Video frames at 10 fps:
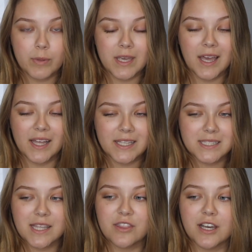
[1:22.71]

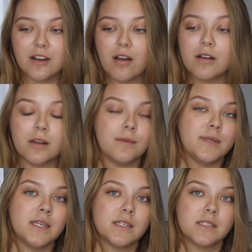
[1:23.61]
because there are gonna
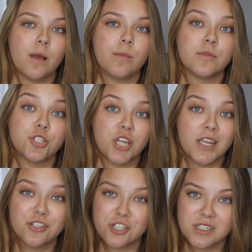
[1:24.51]
be some
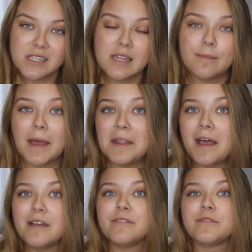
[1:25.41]
changes in my
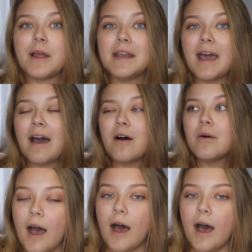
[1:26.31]
life right now.